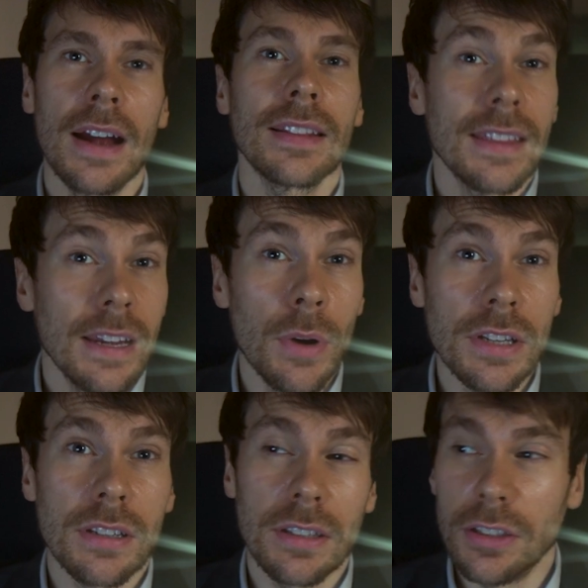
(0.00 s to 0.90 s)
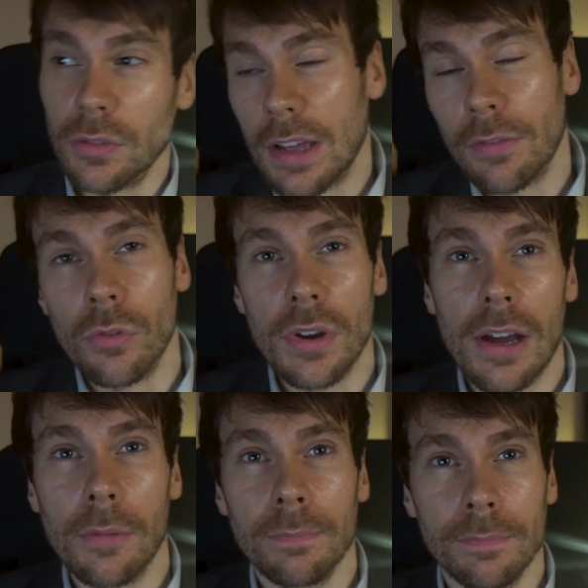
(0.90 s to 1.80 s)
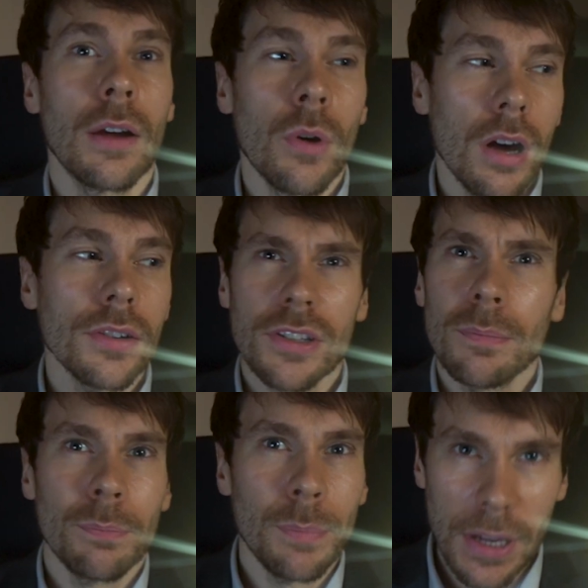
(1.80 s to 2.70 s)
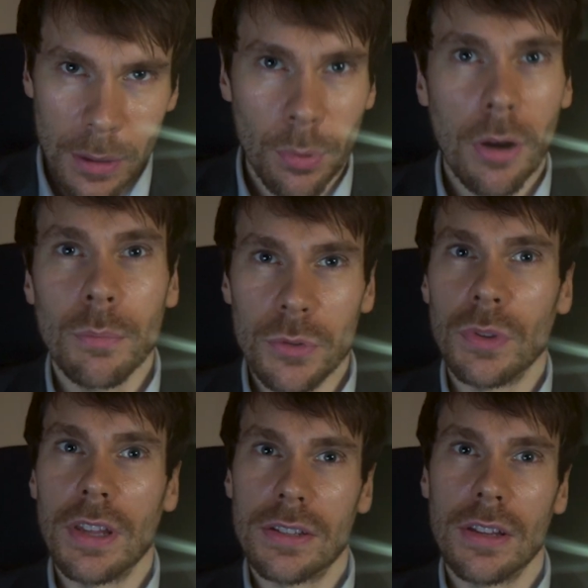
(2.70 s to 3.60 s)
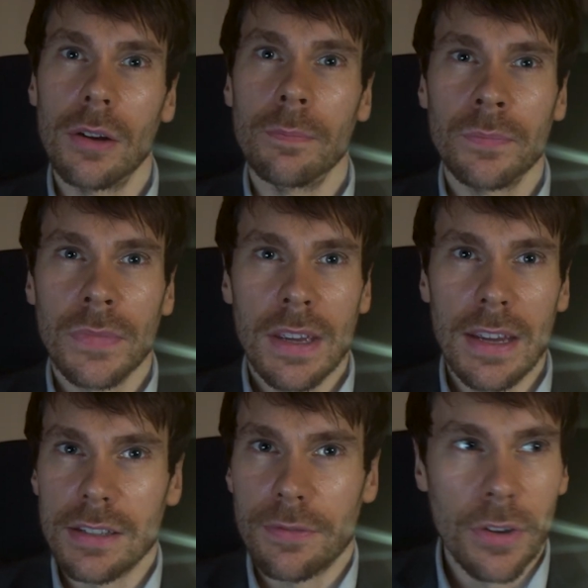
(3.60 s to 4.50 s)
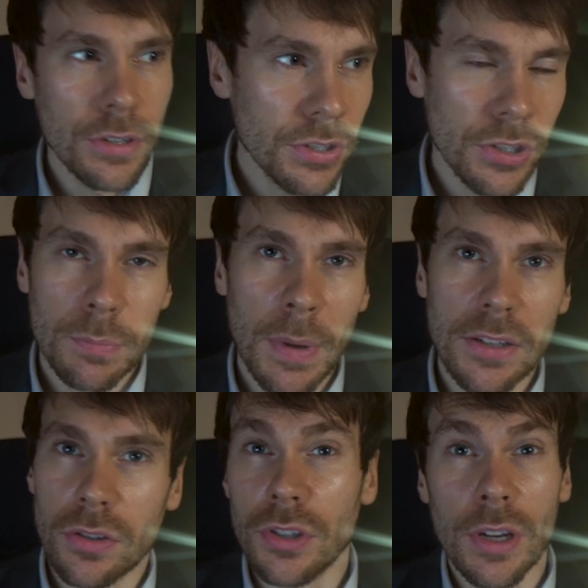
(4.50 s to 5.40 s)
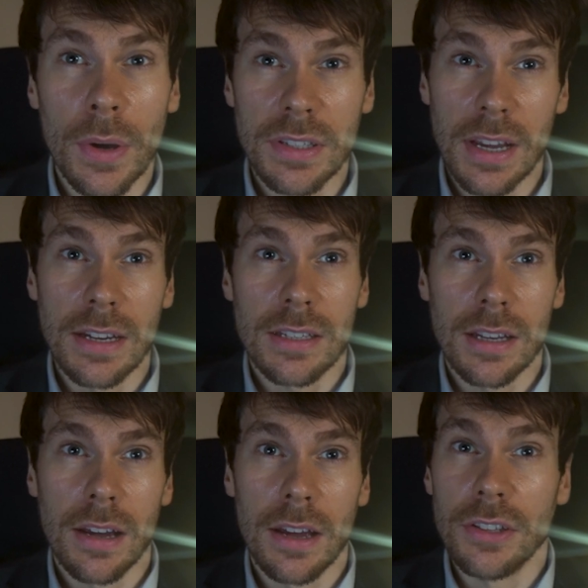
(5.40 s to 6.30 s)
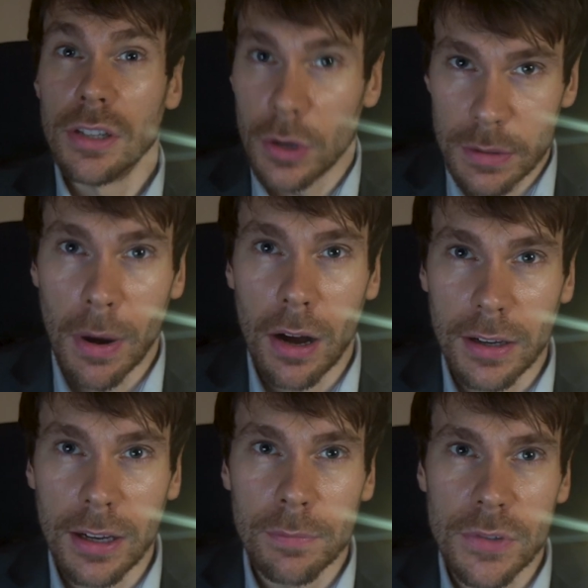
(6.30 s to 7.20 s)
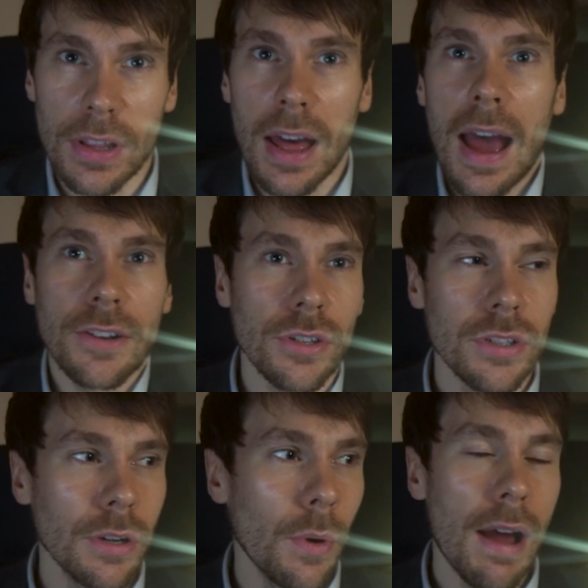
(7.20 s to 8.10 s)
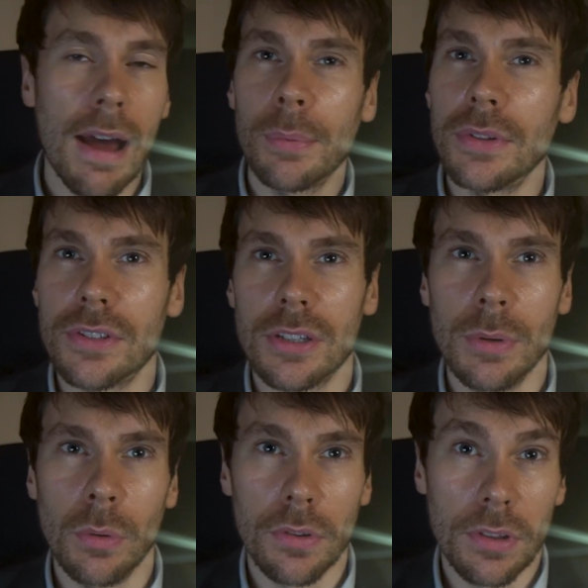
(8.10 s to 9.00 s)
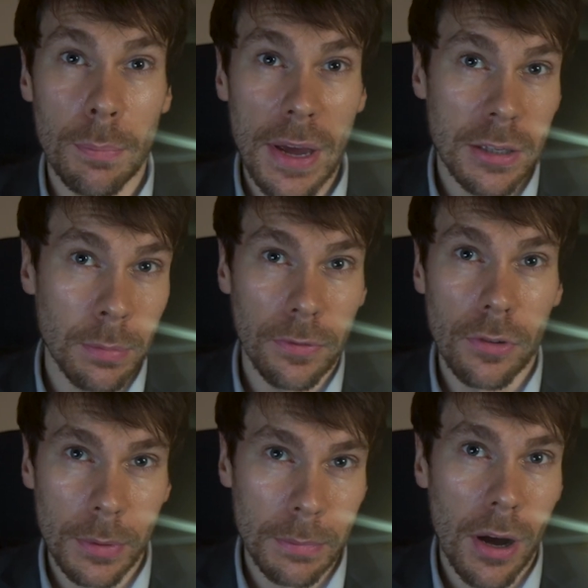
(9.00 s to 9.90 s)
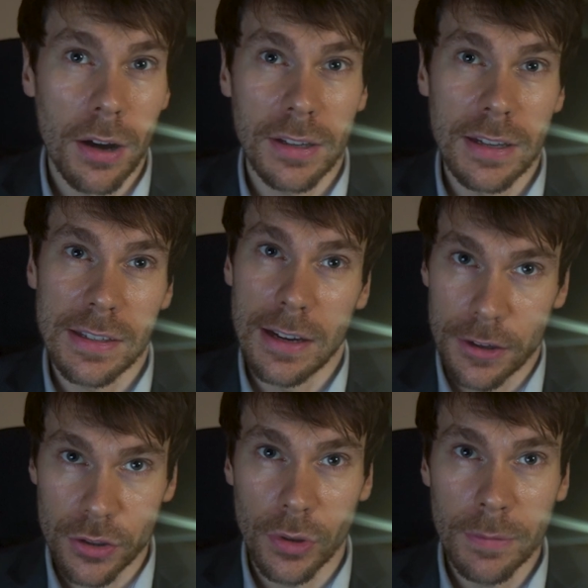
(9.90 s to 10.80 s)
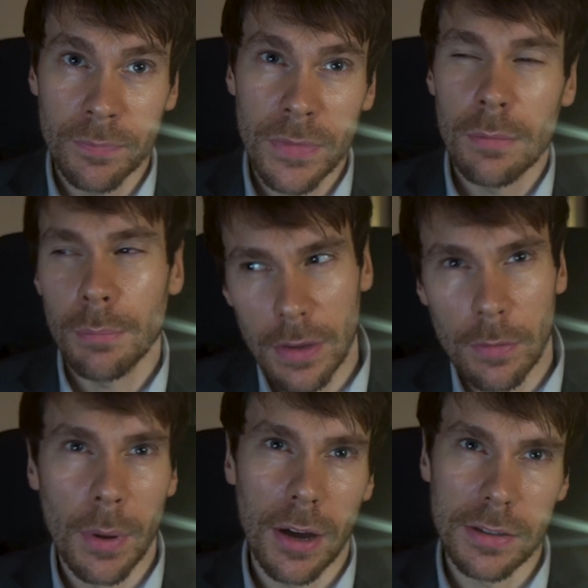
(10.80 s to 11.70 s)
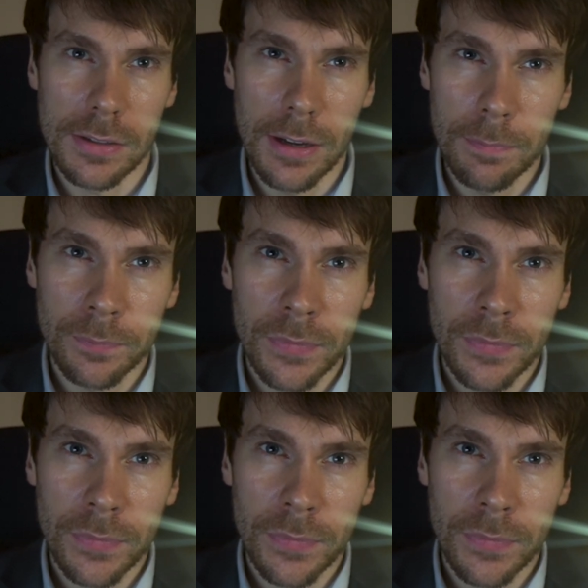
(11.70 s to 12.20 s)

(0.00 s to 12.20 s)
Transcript: and theoretically you'll never run out. There are some big problems with this though. It's firstly just based on US data and the US market, so that just so happens to be one of the best performing markets in history. Bit of a bias there.